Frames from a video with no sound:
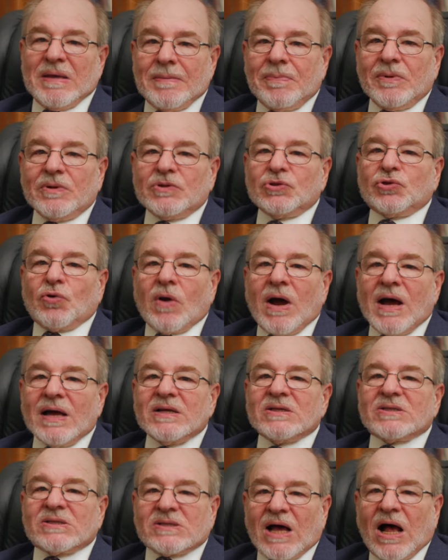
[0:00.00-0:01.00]
People
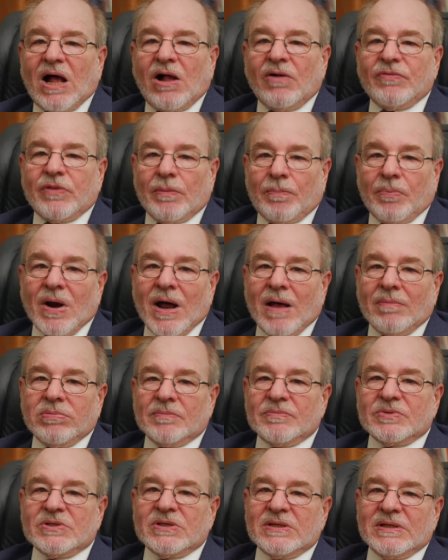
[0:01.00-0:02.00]
try to solve the
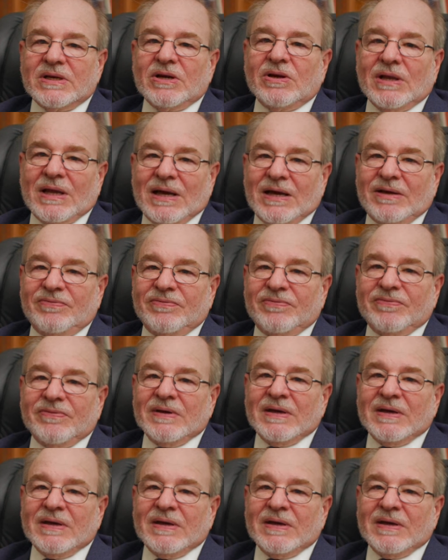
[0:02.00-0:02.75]
problems in their life.